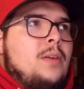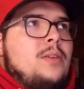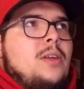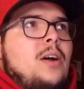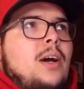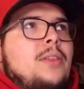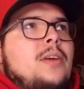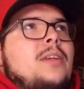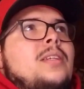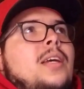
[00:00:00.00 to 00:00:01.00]
So I
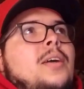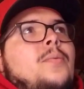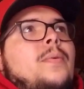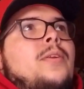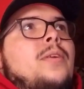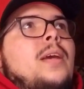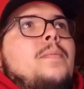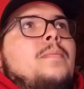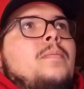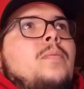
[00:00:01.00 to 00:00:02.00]
think it's like when you get
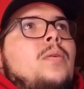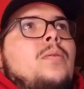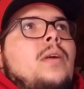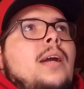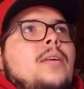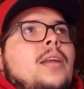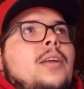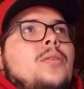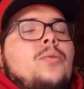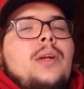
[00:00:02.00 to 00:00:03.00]
around
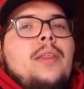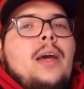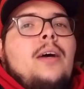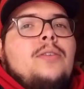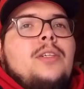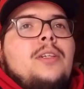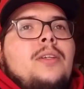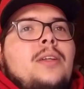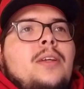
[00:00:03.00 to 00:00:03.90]
like 3,000,